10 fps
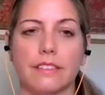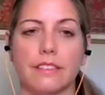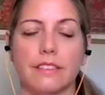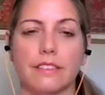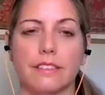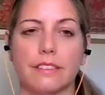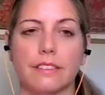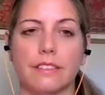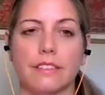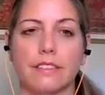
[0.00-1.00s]

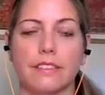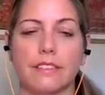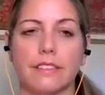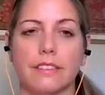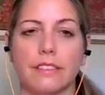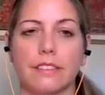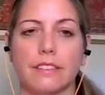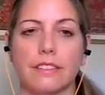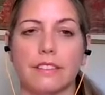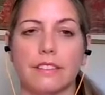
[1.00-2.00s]

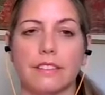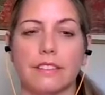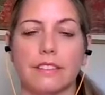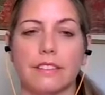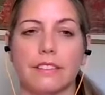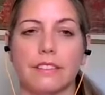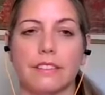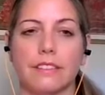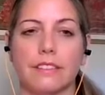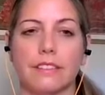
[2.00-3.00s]

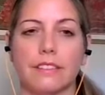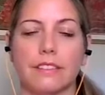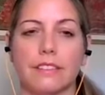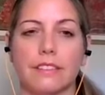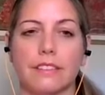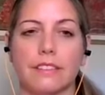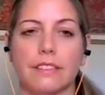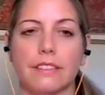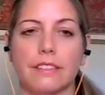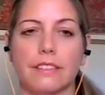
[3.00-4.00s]

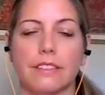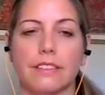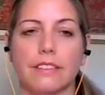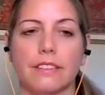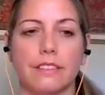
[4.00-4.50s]
No words are spoken by the person on screen.